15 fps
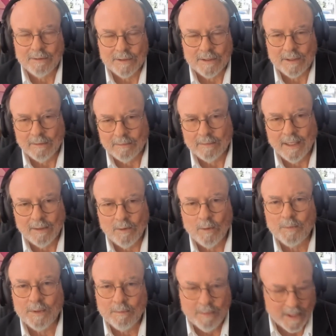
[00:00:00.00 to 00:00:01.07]
So I
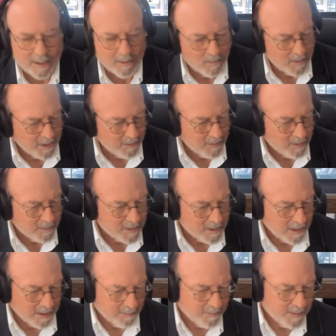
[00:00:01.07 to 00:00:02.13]
hope you pick one of those
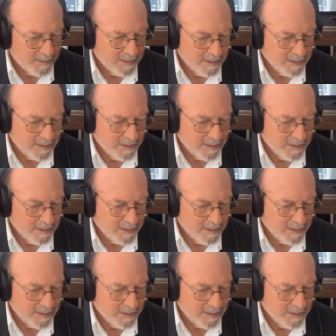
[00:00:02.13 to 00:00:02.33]
up.